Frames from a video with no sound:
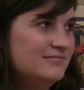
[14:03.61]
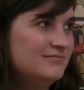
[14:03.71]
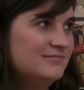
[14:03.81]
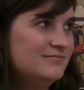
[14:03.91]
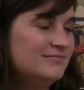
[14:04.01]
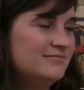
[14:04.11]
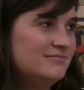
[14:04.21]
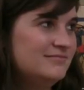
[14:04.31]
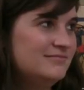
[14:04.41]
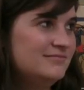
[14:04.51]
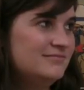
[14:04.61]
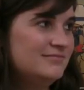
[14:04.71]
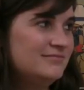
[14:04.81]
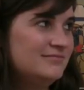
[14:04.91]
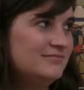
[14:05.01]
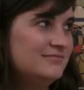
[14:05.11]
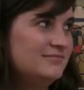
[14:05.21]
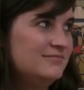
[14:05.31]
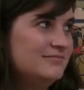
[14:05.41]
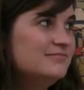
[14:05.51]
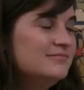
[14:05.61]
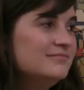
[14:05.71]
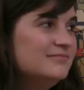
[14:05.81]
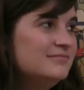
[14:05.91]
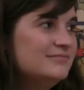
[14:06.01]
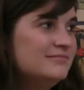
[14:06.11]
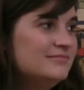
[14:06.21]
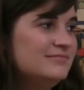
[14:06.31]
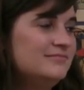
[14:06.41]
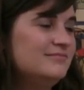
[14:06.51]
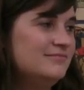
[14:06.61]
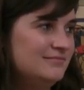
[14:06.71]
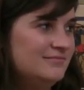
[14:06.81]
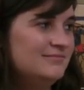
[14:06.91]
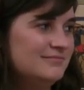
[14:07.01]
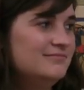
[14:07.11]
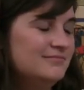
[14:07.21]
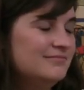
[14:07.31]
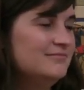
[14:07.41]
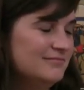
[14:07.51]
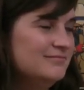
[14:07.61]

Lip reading: (silent)